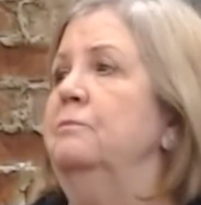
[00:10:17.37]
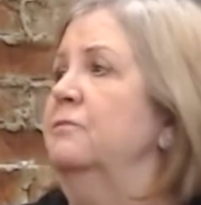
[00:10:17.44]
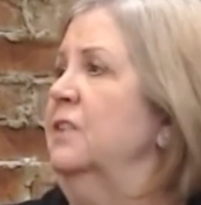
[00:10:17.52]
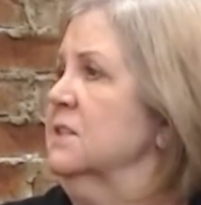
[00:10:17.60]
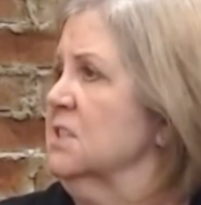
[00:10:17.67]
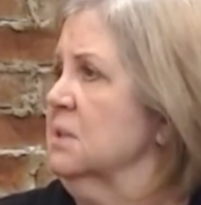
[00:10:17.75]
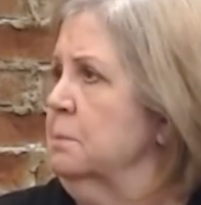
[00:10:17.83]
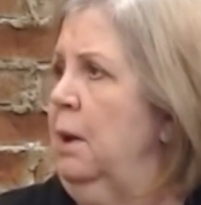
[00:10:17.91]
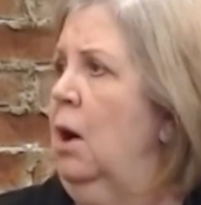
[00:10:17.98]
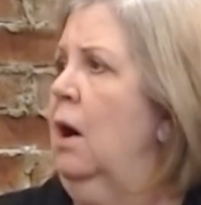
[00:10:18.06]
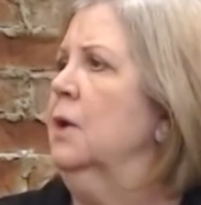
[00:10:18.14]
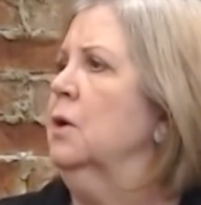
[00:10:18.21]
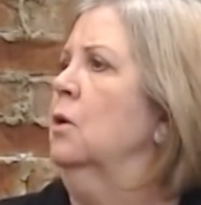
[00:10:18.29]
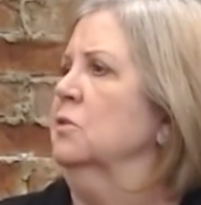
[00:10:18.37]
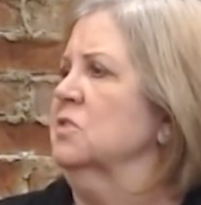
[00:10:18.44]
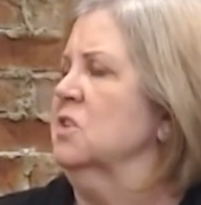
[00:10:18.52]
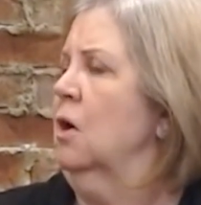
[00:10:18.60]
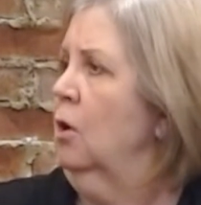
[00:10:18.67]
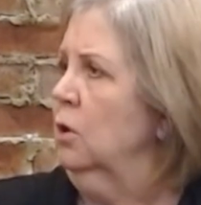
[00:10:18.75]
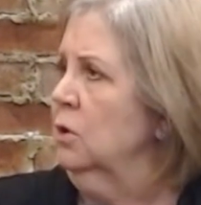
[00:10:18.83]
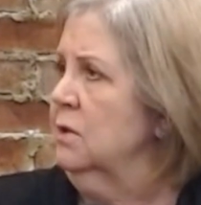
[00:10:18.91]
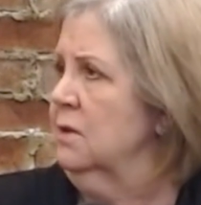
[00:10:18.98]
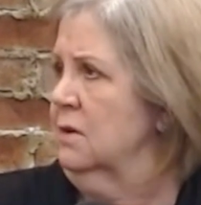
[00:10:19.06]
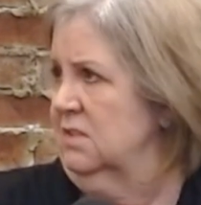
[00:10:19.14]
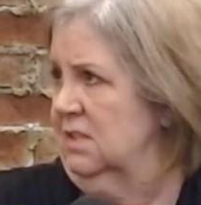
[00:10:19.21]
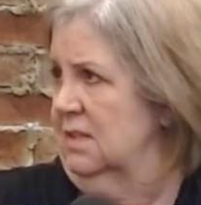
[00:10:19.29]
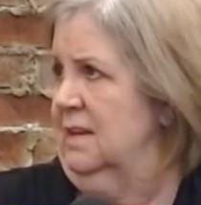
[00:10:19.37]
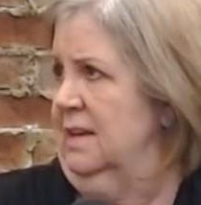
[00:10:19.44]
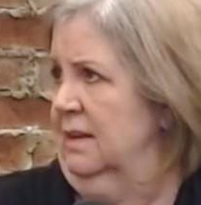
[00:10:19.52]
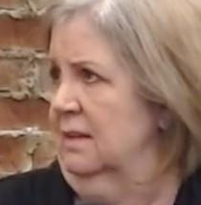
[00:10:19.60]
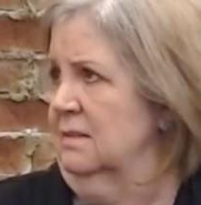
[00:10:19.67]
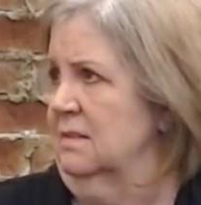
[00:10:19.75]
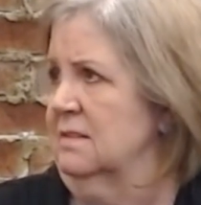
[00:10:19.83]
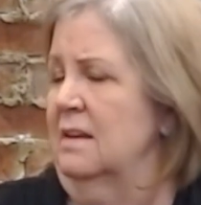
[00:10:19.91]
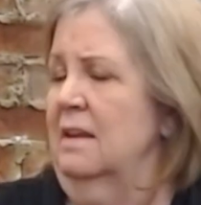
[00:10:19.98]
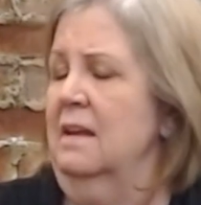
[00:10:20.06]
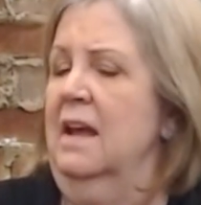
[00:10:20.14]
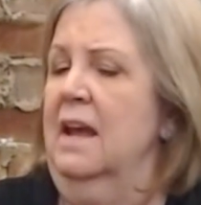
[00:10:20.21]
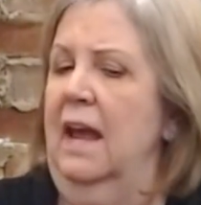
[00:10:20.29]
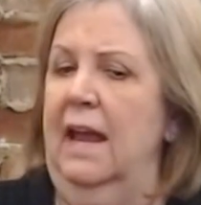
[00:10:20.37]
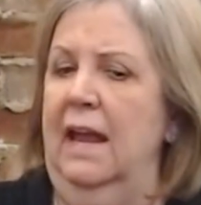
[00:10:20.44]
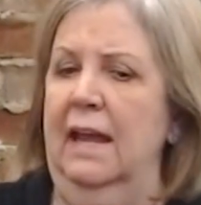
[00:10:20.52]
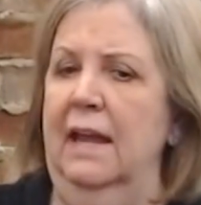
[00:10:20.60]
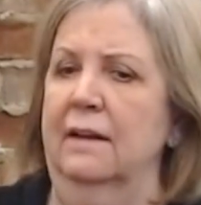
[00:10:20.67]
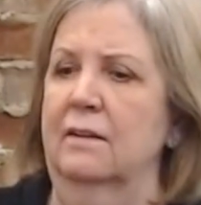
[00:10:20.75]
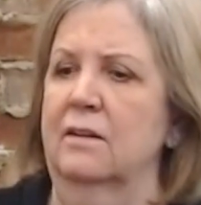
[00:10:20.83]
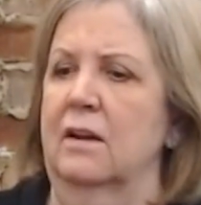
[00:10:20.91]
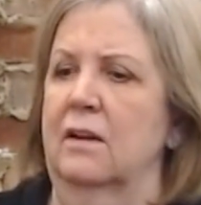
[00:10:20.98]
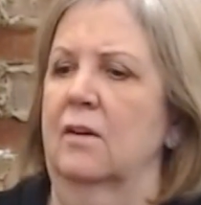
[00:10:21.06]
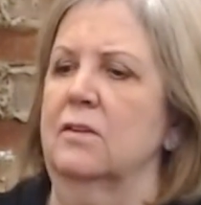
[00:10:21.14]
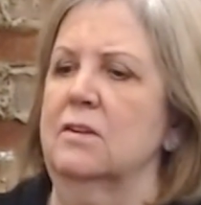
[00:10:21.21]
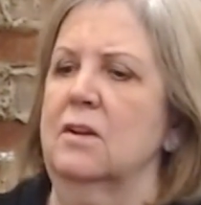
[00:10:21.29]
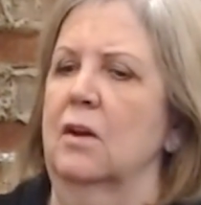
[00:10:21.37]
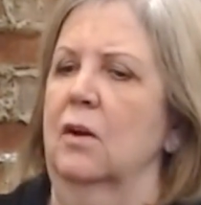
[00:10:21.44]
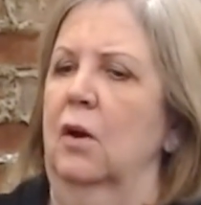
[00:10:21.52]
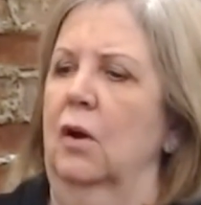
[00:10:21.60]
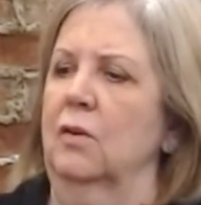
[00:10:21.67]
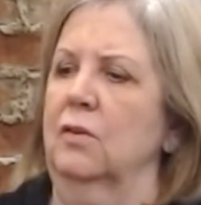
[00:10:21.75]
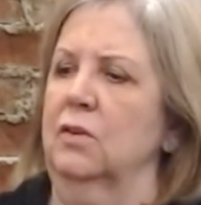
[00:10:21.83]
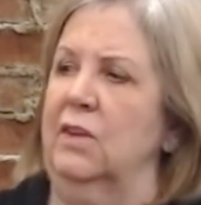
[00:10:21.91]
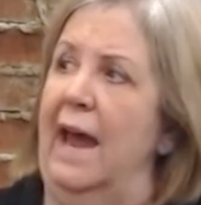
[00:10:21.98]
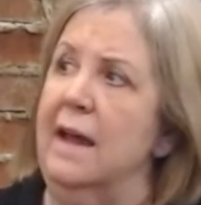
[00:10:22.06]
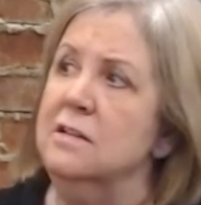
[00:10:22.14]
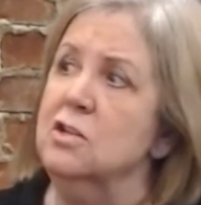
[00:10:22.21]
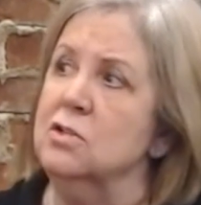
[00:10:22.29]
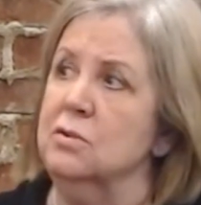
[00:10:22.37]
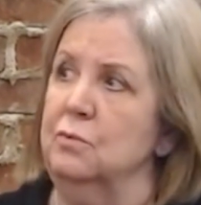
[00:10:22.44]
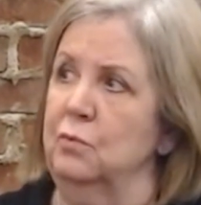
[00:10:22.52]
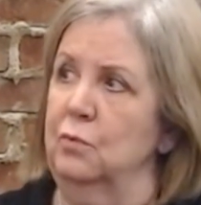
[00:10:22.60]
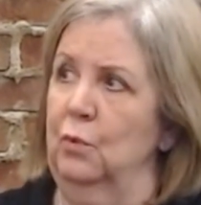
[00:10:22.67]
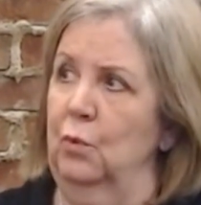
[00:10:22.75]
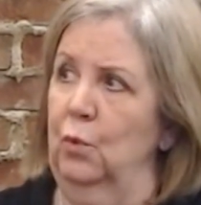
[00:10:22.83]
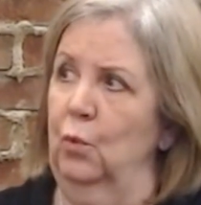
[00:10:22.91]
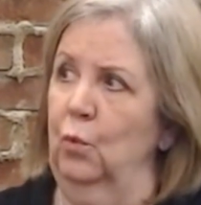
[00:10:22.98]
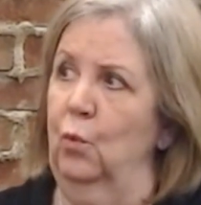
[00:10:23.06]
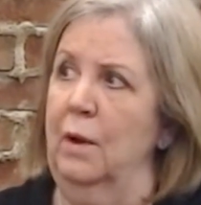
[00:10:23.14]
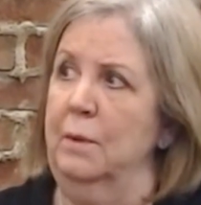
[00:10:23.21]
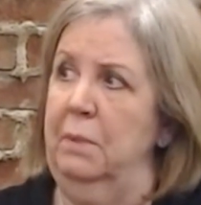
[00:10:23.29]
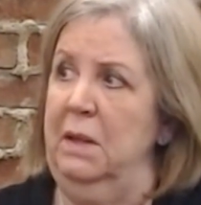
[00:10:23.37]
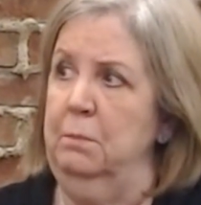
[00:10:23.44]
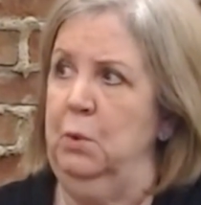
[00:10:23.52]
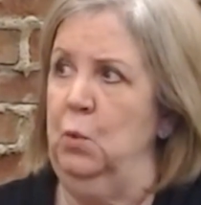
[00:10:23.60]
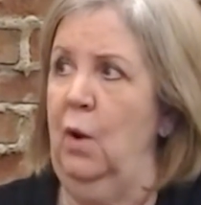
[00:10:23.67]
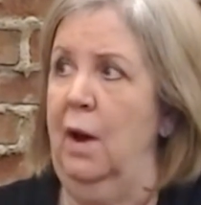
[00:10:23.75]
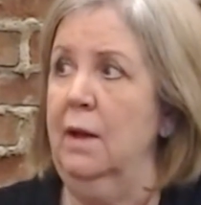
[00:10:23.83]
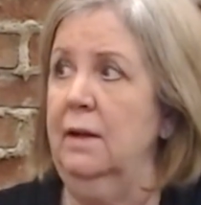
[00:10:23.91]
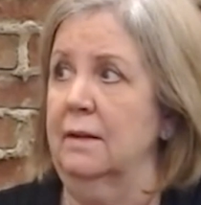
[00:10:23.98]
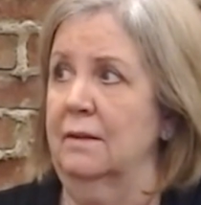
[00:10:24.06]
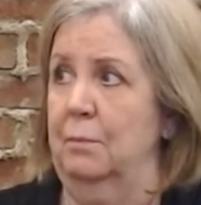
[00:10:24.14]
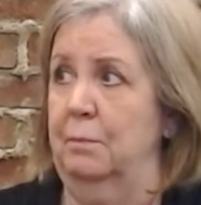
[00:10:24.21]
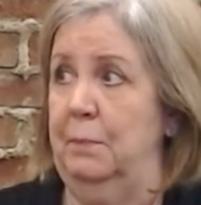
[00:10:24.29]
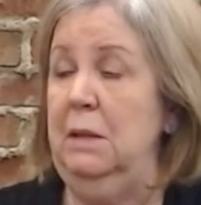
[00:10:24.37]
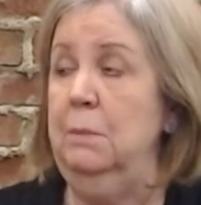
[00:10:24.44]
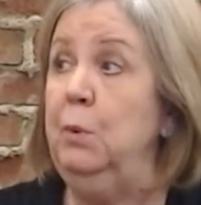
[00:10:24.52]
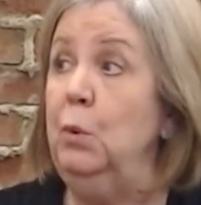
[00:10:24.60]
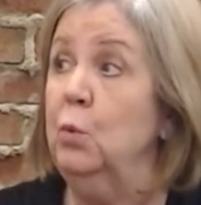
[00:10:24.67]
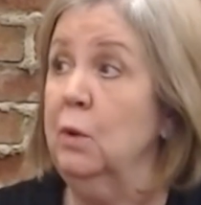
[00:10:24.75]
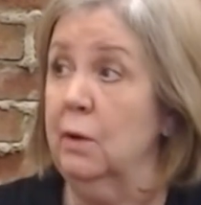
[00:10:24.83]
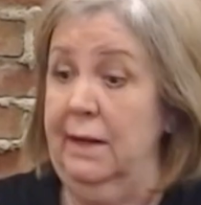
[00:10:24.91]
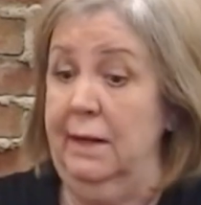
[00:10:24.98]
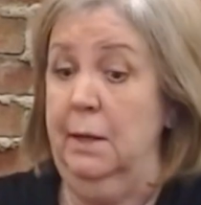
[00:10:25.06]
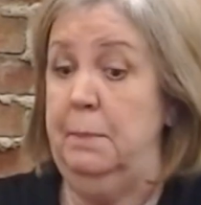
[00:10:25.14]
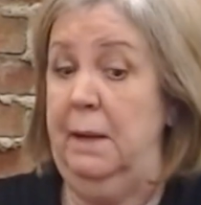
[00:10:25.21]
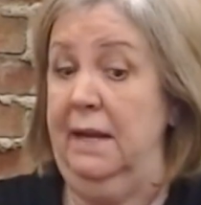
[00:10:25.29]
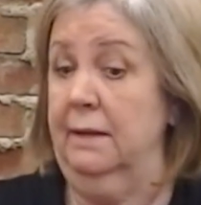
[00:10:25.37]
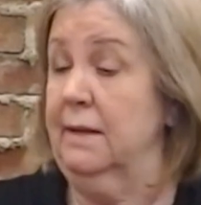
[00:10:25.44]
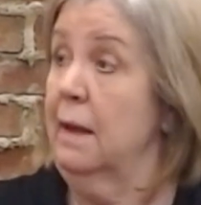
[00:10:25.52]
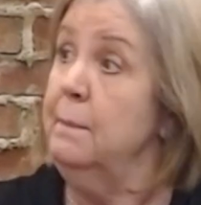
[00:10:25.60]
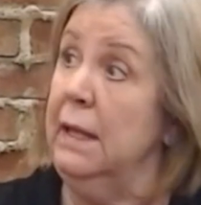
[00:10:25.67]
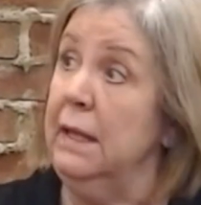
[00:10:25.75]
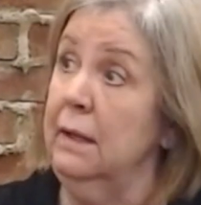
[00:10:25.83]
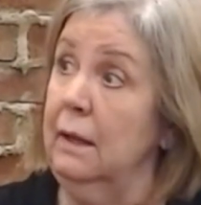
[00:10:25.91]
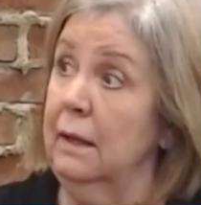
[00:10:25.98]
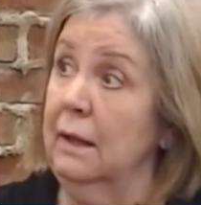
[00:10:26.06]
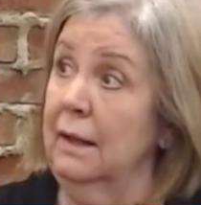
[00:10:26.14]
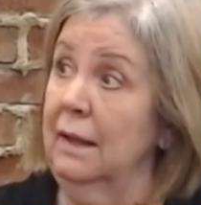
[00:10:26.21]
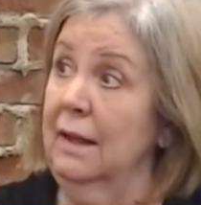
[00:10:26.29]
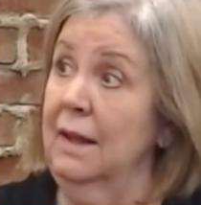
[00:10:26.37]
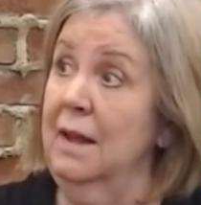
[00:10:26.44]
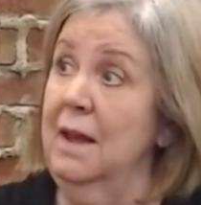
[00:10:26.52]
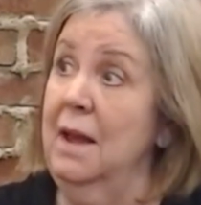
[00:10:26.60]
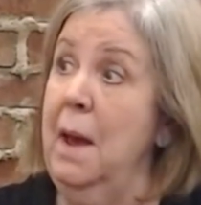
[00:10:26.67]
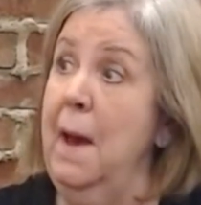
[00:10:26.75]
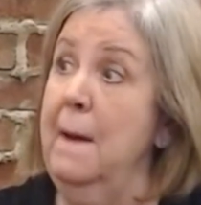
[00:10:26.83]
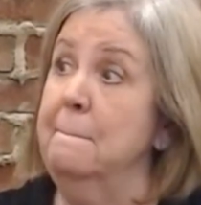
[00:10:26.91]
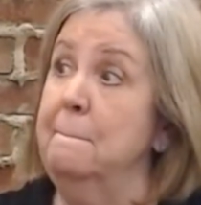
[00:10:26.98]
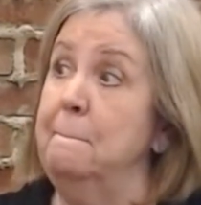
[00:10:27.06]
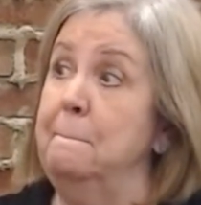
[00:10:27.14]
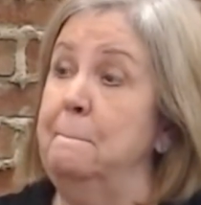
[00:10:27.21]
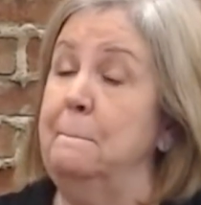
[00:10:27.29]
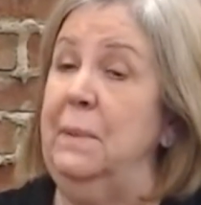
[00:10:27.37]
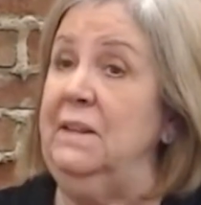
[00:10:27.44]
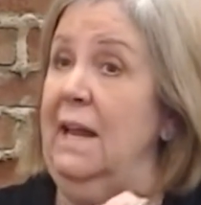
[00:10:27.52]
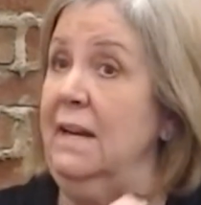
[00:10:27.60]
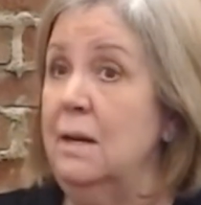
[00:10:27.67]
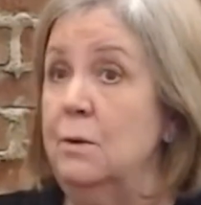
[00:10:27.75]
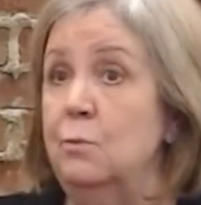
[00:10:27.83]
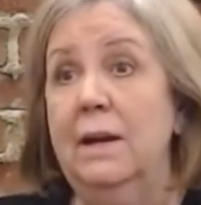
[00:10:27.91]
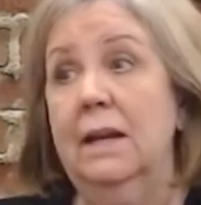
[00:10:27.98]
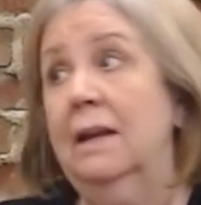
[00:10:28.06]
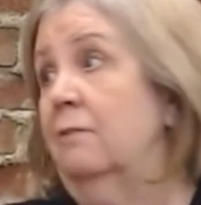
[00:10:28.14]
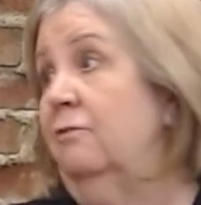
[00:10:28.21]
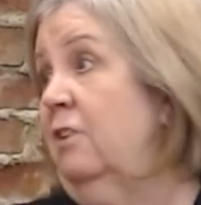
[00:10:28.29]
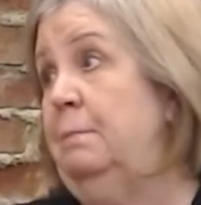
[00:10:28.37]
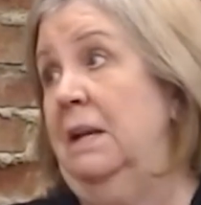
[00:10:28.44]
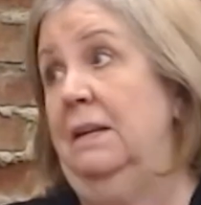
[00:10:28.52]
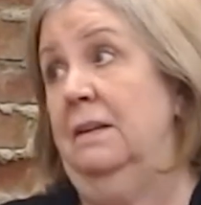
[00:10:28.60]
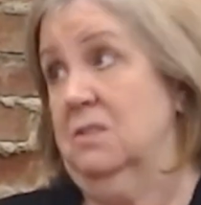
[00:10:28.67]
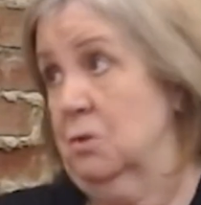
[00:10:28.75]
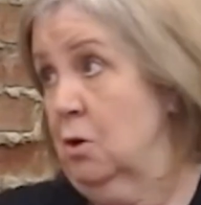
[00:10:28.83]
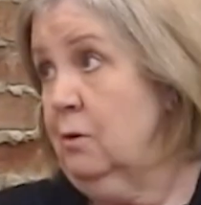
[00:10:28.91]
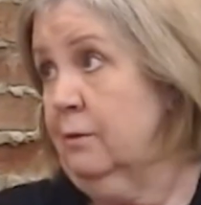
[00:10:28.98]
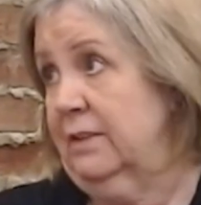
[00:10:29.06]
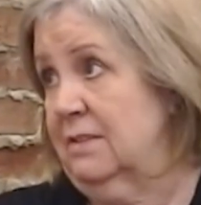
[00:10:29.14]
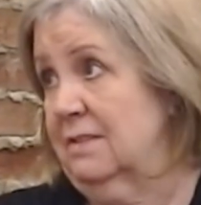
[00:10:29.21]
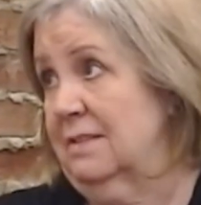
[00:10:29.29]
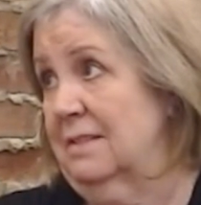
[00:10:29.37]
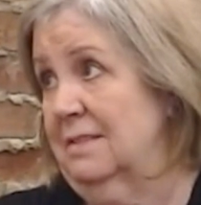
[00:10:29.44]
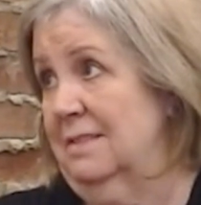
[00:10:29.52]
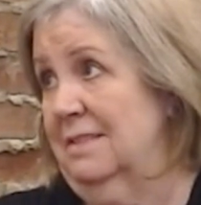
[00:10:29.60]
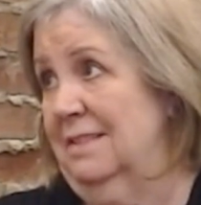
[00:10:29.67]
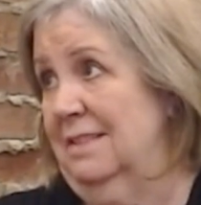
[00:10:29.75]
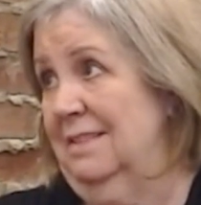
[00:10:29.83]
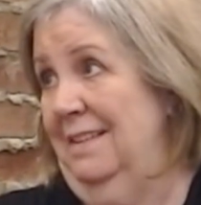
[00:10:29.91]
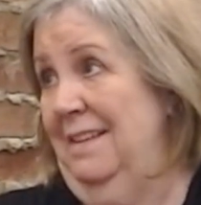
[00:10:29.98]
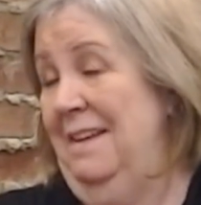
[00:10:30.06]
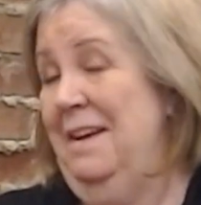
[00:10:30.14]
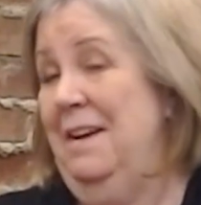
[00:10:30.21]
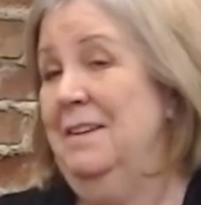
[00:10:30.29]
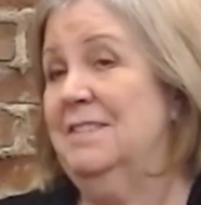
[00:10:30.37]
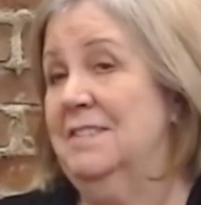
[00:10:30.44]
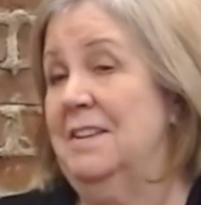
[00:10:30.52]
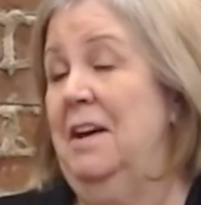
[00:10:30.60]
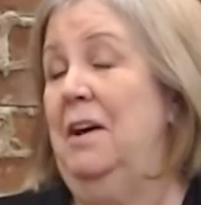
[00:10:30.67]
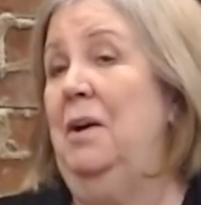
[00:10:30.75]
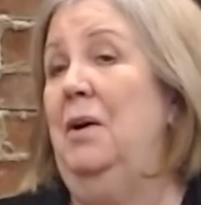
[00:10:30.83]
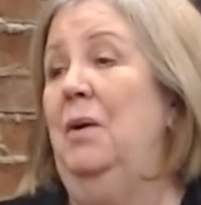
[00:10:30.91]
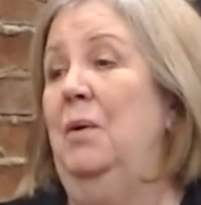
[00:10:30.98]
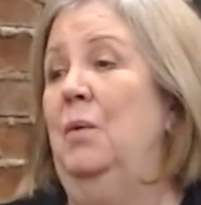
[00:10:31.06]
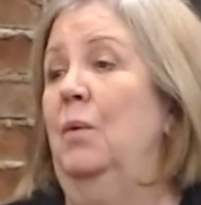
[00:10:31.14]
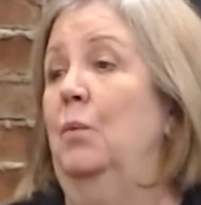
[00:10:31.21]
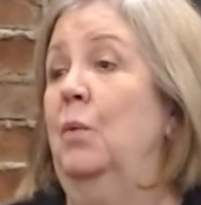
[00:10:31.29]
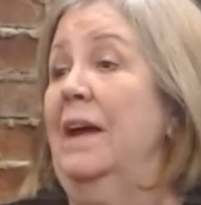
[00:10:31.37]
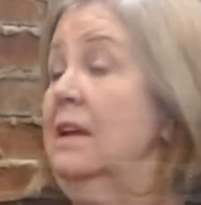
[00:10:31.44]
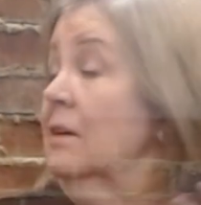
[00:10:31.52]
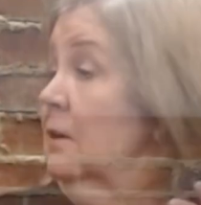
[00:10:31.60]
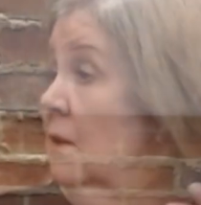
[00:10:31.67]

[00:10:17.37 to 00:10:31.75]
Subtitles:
fix the potholes, all of those things. And that's what people wanted. People were in a pandemic, but they didn't want to give up any services. So we